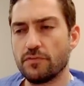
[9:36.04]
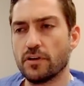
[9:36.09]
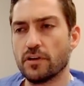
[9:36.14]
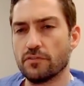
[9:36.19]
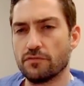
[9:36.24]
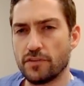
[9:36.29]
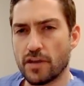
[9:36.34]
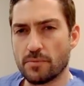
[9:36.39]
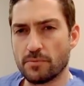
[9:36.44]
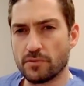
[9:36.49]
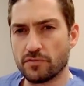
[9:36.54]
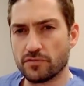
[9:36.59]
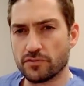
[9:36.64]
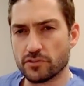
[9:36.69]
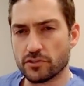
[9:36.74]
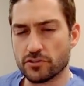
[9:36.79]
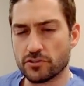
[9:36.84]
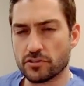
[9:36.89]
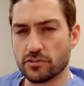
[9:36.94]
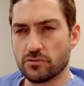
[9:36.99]
uh, family
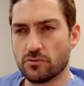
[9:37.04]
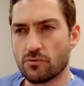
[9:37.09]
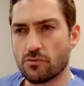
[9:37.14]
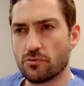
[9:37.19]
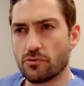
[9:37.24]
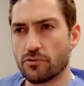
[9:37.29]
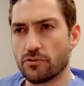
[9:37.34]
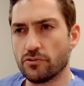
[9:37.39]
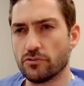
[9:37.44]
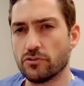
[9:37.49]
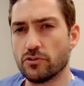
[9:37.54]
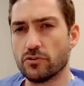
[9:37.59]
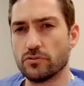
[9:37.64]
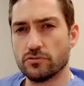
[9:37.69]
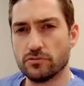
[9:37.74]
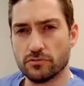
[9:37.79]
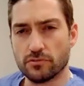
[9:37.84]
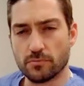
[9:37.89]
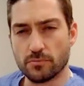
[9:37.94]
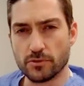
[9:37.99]
physician or you go
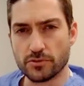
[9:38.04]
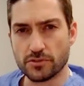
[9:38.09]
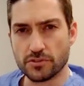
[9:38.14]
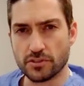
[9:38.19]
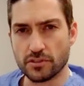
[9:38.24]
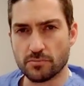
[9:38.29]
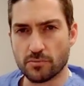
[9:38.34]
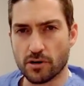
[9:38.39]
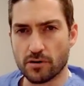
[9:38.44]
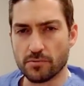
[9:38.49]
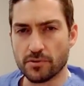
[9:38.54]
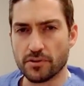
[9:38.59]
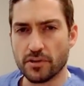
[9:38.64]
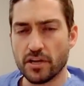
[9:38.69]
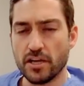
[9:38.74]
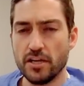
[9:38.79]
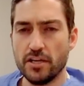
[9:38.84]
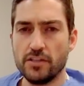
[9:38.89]
to an emergency department,